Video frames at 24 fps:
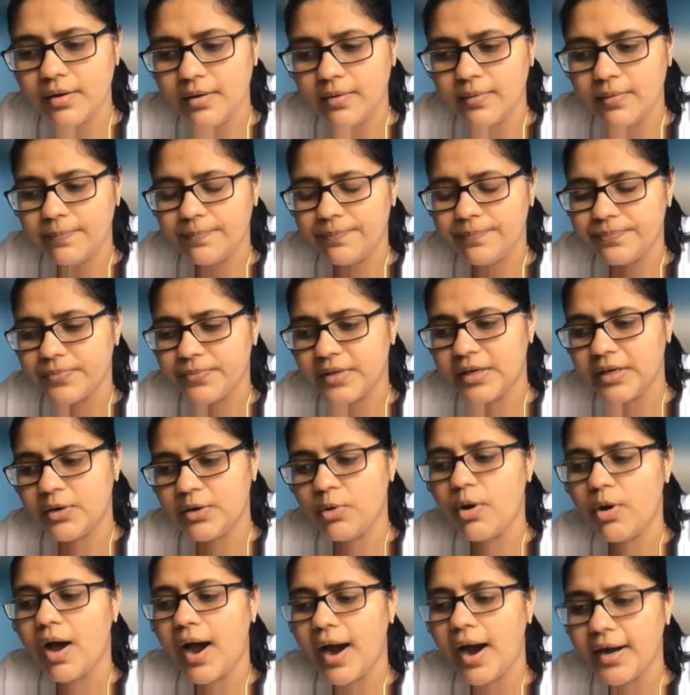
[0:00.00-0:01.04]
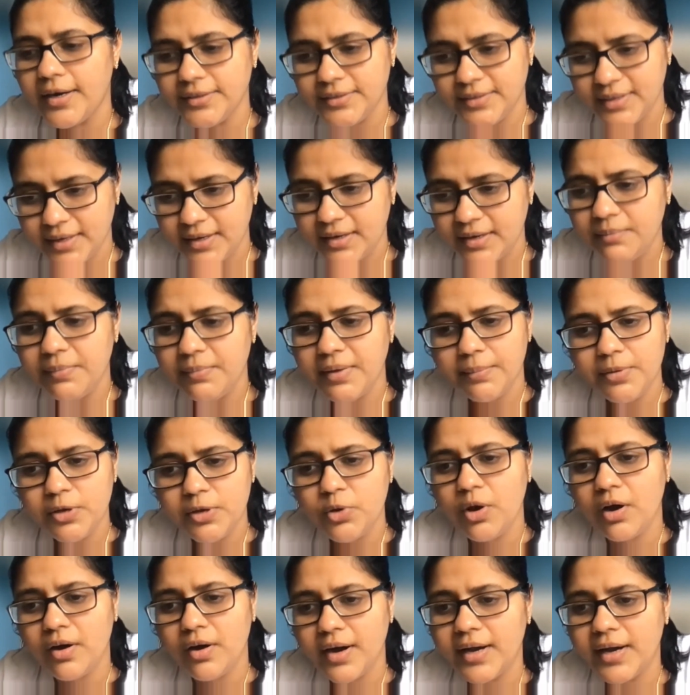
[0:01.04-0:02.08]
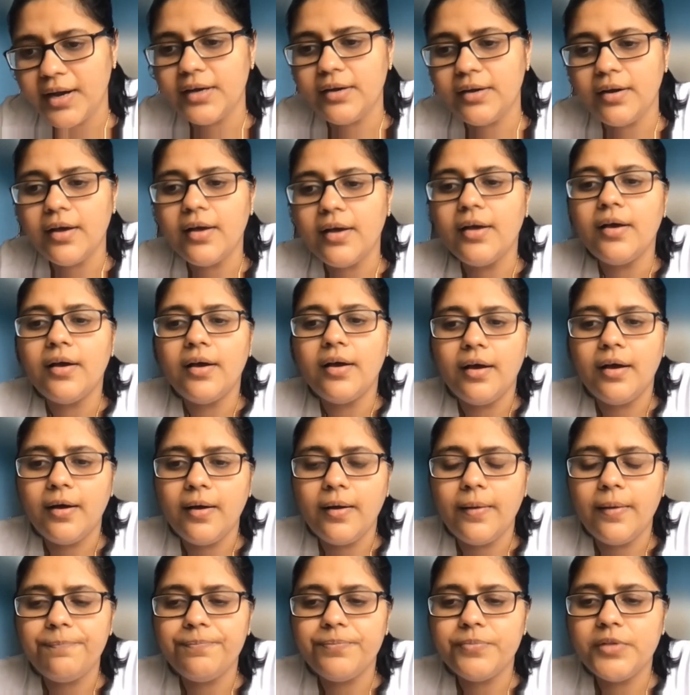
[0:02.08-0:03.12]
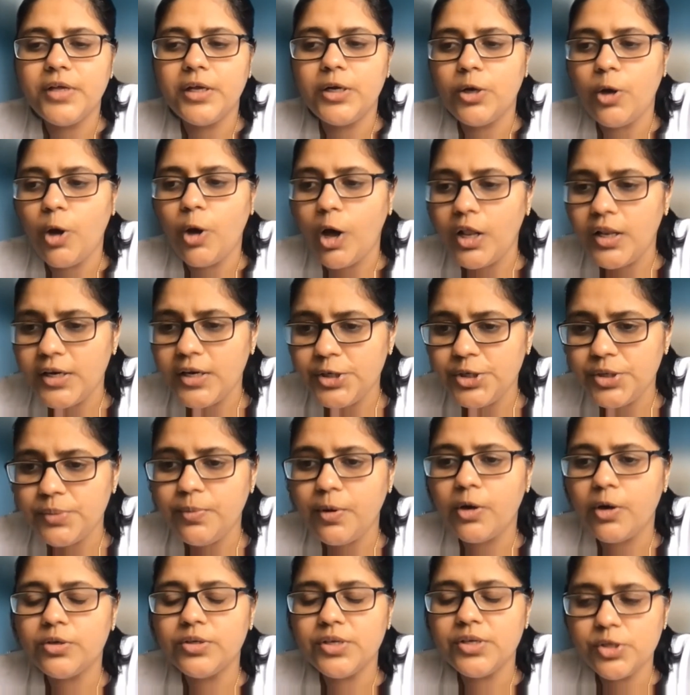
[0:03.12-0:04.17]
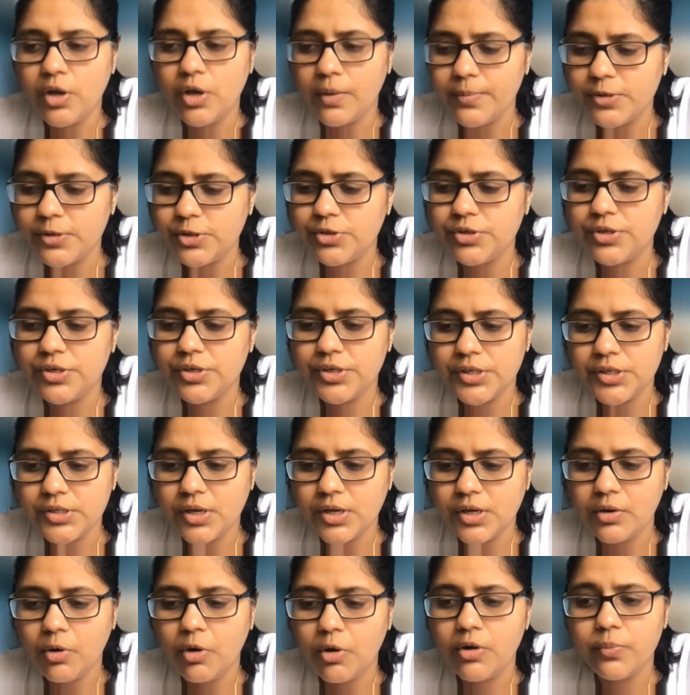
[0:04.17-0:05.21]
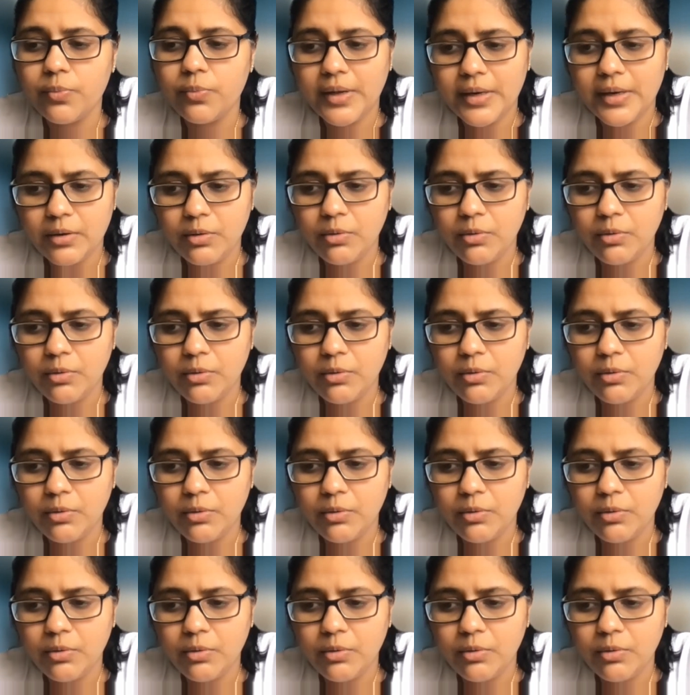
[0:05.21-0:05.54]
there. Maybe you are right. The knowledge about these opportunities are not well